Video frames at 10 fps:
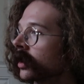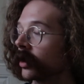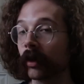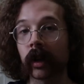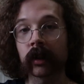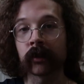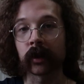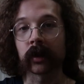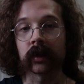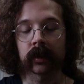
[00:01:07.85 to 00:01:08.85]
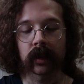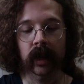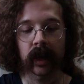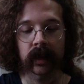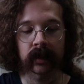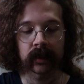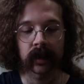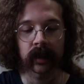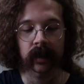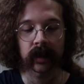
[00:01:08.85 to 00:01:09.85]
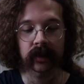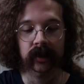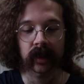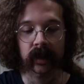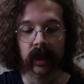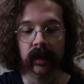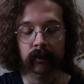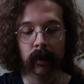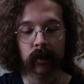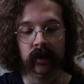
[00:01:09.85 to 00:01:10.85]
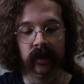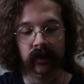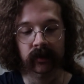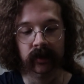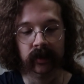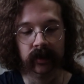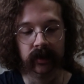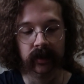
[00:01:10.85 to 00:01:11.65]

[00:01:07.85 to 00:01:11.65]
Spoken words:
No olive oil, and it's cayenne peppers, and